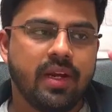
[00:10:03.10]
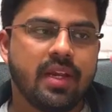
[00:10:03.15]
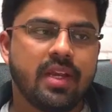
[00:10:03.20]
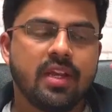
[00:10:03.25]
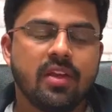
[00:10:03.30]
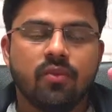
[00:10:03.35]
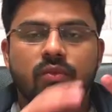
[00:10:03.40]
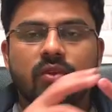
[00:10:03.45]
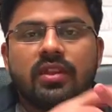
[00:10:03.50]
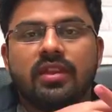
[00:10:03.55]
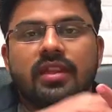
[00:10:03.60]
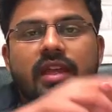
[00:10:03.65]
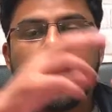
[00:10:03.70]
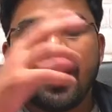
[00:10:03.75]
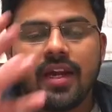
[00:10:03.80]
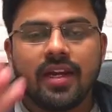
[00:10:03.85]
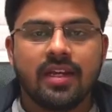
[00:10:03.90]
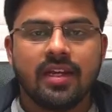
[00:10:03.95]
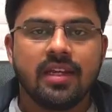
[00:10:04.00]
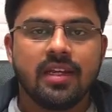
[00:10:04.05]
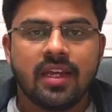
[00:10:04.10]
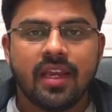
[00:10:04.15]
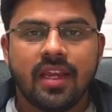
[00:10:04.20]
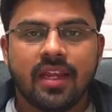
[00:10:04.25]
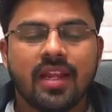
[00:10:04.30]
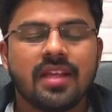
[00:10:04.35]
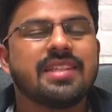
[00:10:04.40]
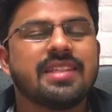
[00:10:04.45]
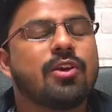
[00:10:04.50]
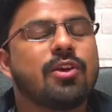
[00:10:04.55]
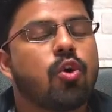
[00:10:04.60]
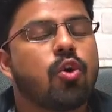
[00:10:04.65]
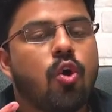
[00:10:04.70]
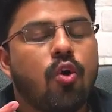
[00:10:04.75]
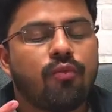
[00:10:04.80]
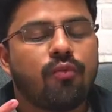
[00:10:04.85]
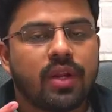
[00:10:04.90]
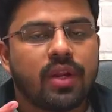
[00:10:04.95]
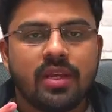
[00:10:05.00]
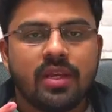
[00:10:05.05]
With that, enhancing your
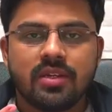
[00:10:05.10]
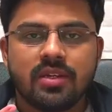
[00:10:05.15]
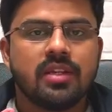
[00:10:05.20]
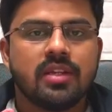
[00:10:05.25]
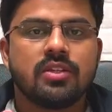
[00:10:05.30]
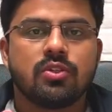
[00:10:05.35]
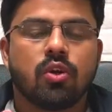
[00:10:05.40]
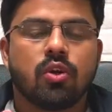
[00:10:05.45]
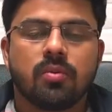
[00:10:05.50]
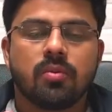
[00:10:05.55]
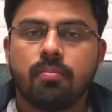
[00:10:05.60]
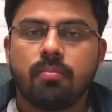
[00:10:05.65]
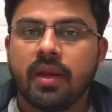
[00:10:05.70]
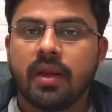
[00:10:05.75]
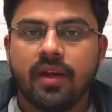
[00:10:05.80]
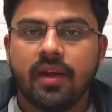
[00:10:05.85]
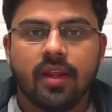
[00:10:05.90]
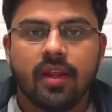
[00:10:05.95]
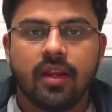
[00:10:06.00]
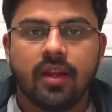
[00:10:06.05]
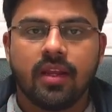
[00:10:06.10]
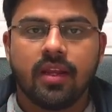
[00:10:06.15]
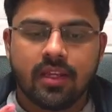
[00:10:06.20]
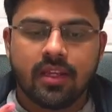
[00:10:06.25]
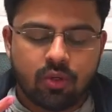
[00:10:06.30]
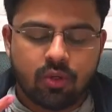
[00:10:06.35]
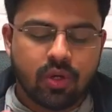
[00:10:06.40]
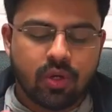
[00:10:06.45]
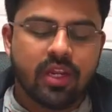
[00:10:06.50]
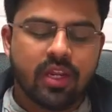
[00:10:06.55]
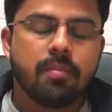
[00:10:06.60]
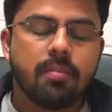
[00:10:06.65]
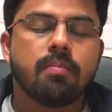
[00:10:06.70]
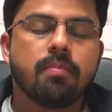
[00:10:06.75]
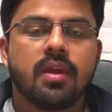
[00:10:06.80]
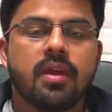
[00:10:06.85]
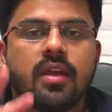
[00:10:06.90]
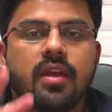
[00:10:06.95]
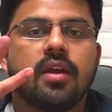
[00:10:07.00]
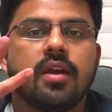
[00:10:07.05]
comprehension is not a big deal. You can
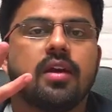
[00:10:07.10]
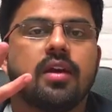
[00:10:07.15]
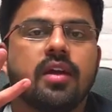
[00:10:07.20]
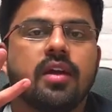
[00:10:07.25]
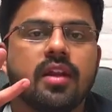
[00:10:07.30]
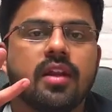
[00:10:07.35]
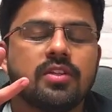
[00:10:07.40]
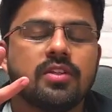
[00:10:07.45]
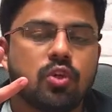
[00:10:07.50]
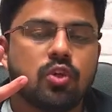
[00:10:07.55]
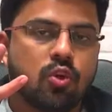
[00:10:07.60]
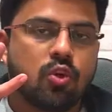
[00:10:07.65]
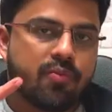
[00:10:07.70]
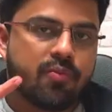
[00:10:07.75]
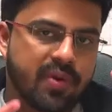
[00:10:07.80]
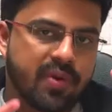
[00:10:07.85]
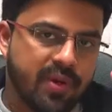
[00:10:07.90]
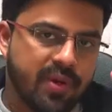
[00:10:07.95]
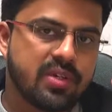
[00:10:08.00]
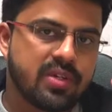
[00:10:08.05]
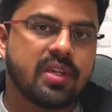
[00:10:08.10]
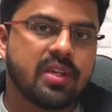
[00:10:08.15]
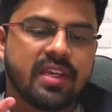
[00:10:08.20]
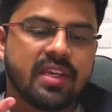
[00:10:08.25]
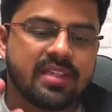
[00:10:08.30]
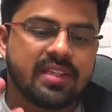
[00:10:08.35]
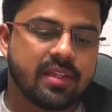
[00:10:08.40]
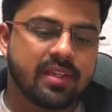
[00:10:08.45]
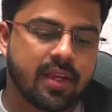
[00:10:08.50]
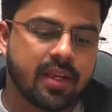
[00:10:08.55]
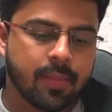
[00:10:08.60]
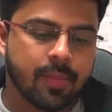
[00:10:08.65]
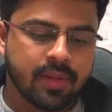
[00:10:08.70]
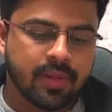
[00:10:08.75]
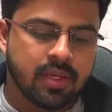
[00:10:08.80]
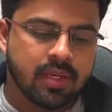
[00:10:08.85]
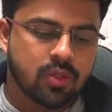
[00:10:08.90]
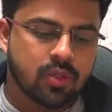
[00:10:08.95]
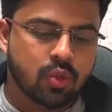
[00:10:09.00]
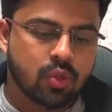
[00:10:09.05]
enhance your comprehension easily.
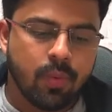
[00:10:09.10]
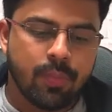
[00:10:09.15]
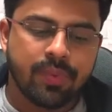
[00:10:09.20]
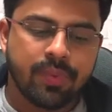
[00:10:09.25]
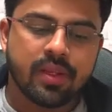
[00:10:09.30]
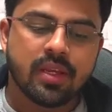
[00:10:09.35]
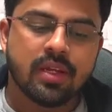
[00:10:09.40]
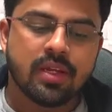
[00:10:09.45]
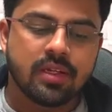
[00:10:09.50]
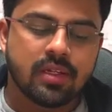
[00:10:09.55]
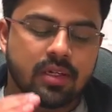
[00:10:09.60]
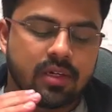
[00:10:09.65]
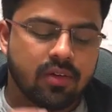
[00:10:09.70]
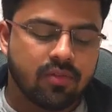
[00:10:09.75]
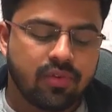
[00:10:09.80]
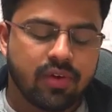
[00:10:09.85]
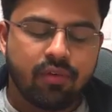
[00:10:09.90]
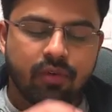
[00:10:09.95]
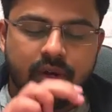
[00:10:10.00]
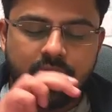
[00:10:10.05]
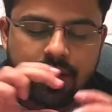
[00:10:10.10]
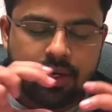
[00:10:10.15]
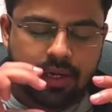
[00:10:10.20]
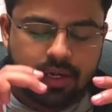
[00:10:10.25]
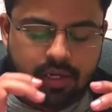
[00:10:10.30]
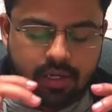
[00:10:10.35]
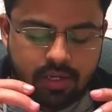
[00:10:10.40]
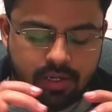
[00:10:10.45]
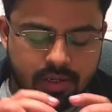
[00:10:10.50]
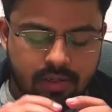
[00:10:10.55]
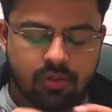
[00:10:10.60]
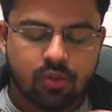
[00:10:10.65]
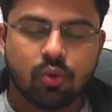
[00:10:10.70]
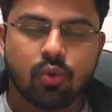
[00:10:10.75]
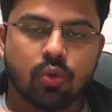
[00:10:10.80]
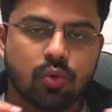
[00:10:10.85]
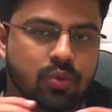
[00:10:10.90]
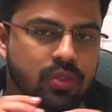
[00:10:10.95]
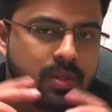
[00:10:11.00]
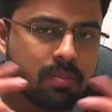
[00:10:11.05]
So so
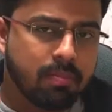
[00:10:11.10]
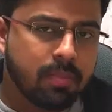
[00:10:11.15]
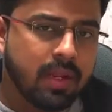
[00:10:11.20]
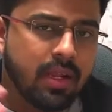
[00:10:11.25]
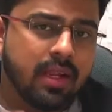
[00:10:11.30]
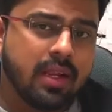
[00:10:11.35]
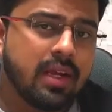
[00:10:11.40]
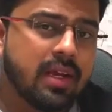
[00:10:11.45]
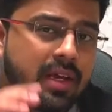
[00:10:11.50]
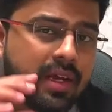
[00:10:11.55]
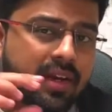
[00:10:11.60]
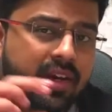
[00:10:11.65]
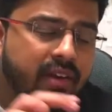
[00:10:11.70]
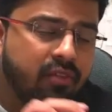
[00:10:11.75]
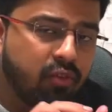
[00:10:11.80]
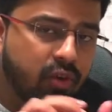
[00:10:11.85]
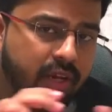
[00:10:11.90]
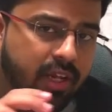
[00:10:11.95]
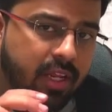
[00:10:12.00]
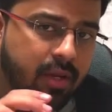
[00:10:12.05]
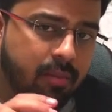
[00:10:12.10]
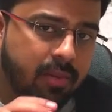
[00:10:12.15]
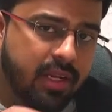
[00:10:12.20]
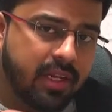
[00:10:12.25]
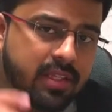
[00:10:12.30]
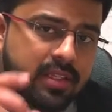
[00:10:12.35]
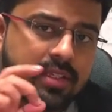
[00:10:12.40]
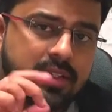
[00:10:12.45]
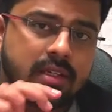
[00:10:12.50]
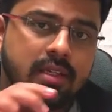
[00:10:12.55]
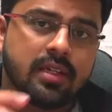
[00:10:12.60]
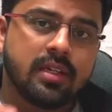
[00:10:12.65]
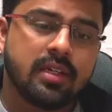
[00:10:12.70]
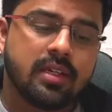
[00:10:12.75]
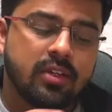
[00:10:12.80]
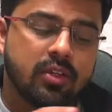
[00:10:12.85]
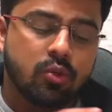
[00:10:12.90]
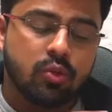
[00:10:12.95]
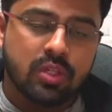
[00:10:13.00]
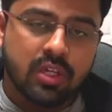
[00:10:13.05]
simple, read for 10 minutes
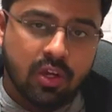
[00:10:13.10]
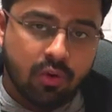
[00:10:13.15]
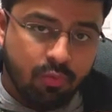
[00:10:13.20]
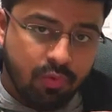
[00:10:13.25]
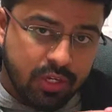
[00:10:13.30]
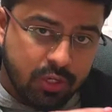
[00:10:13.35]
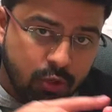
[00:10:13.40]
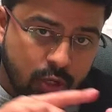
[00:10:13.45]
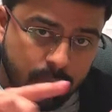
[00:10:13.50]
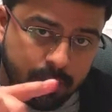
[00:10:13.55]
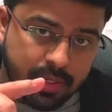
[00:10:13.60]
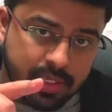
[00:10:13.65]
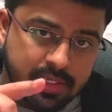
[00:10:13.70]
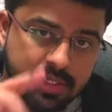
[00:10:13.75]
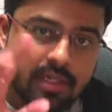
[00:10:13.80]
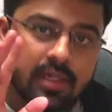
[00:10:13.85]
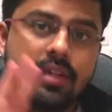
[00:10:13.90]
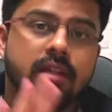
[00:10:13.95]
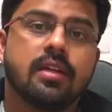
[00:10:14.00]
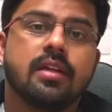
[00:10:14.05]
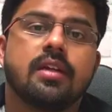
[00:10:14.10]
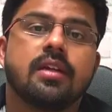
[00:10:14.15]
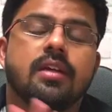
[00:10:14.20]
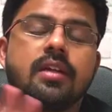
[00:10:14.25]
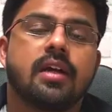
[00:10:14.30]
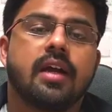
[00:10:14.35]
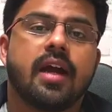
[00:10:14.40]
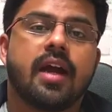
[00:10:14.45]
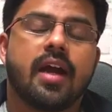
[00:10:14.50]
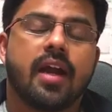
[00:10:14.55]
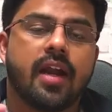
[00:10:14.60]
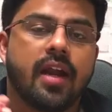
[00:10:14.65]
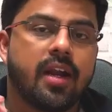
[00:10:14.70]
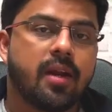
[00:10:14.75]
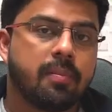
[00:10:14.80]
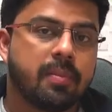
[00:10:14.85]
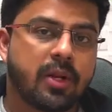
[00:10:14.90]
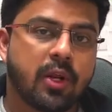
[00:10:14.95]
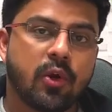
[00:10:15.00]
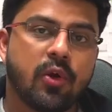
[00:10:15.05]
using a visual pacer and
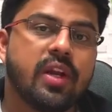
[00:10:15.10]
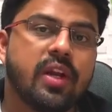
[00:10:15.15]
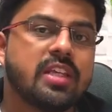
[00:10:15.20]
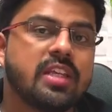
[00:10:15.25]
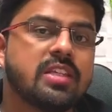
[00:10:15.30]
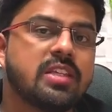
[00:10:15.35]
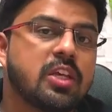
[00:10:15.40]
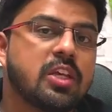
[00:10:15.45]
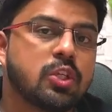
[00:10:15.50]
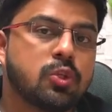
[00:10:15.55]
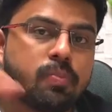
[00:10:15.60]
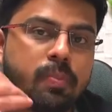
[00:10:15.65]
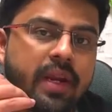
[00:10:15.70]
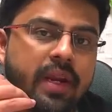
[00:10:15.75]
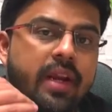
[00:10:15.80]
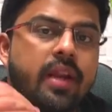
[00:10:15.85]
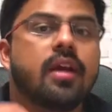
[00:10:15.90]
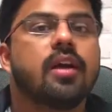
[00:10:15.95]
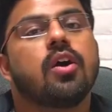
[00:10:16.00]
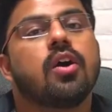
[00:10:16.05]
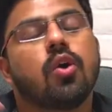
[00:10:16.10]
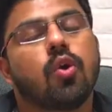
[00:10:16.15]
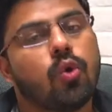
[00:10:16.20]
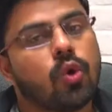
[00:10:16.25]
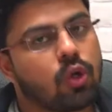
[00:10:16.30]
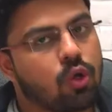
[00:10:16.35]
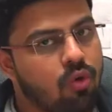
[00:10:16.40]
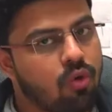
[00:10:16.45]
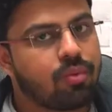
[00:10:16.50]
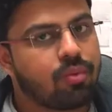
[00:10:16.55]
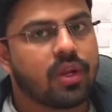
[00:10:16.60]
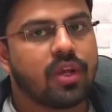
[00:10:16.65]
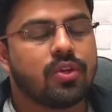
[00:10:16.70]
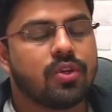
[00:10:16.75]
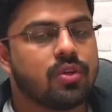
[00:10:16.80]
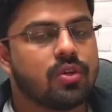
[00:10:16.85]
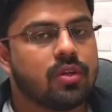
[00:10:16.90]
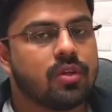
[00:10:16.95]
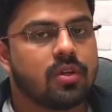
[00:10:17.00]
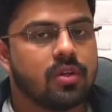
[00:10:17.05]
prioritize speed or
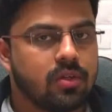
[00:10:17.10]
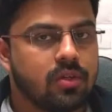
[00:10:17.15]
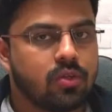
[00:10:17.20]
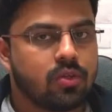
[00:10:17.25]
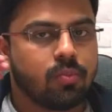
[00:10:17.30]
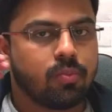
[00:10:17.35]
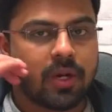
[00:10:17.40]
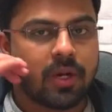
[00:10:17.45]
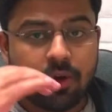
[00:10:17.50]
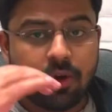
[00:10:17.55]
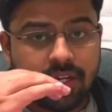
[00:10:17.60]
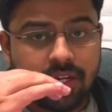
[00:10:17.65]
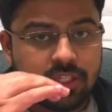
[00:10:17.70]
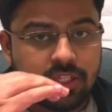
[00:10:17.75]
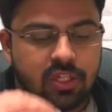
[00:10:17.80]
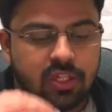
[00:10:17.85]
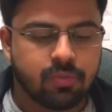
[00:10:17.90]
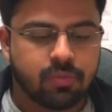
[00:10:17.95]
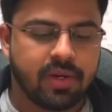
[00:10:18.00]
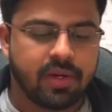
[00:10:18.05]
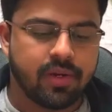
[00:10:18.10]
comprehension. So prioritize speed.